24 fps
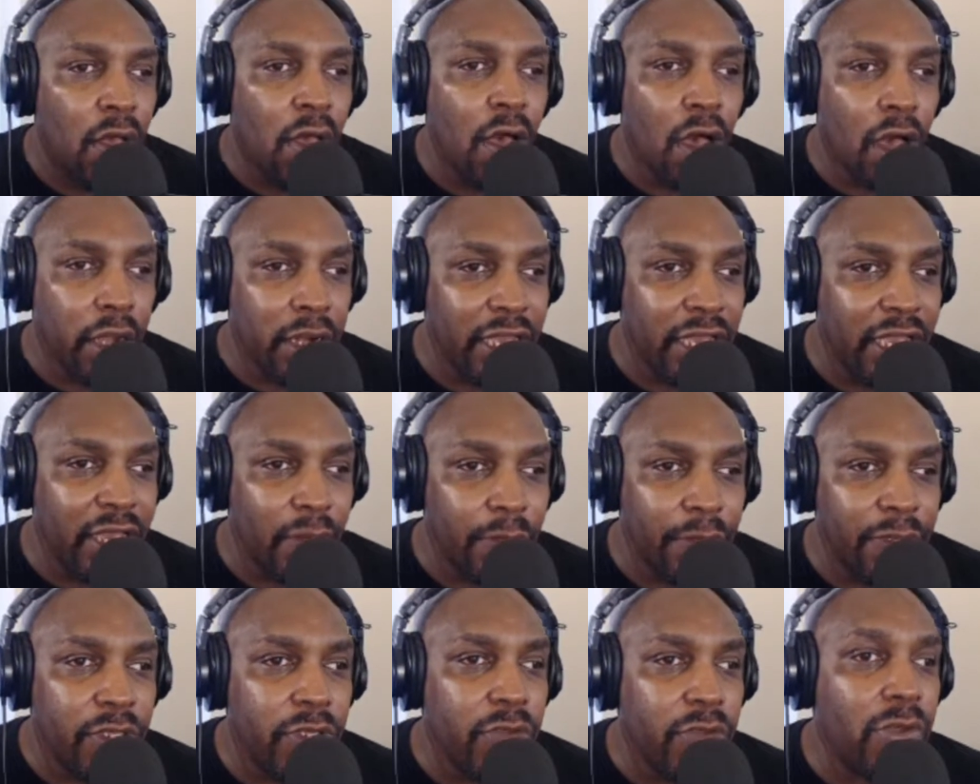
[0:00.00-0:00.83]
on
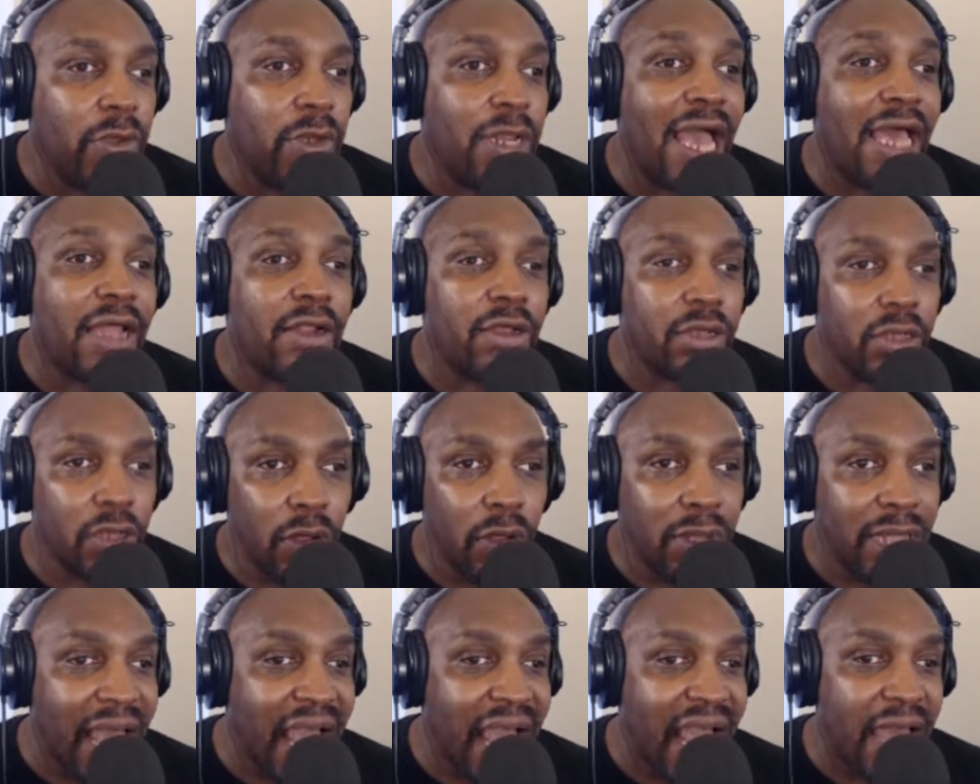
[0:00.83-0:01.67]
helping you how to go
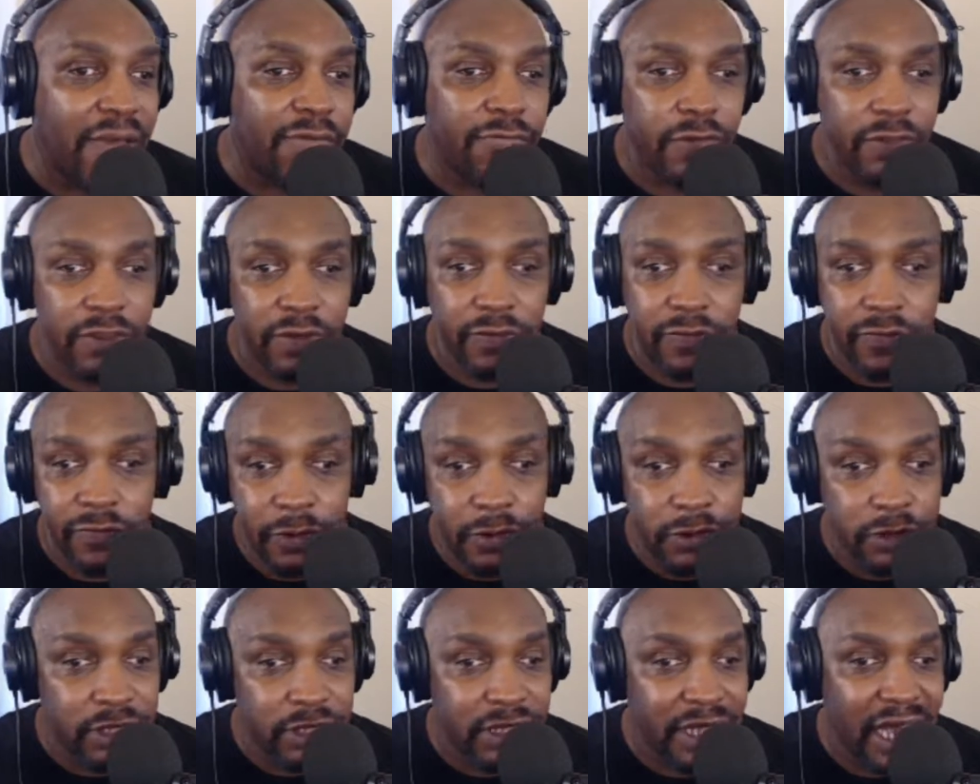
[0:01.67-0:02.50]
live for the
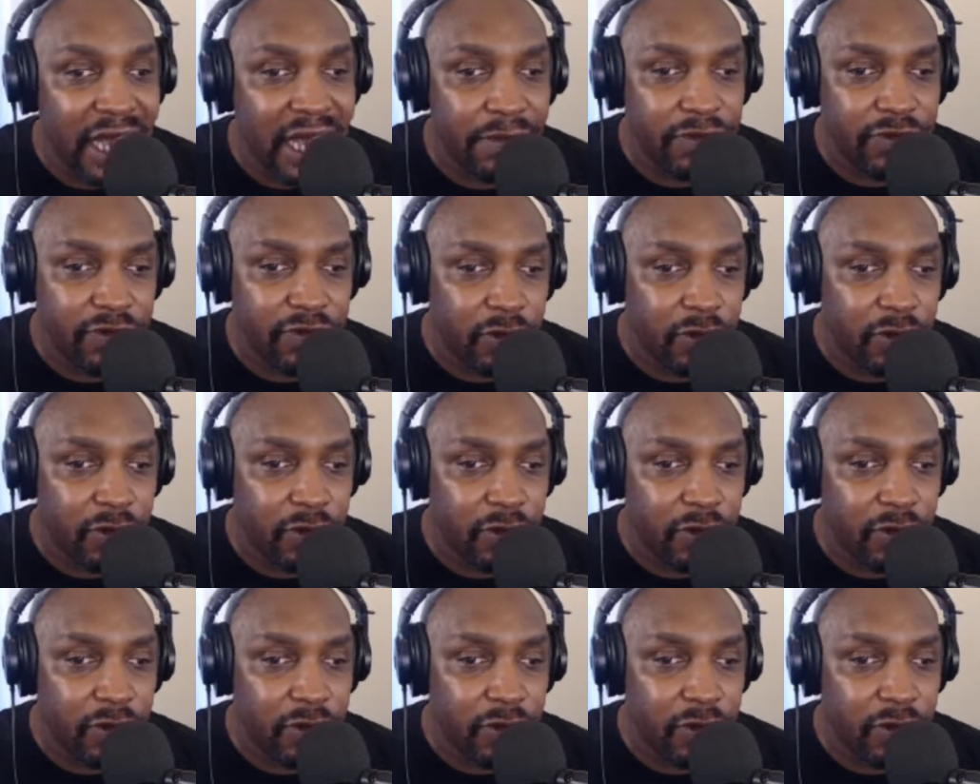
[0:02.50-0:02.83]
first time.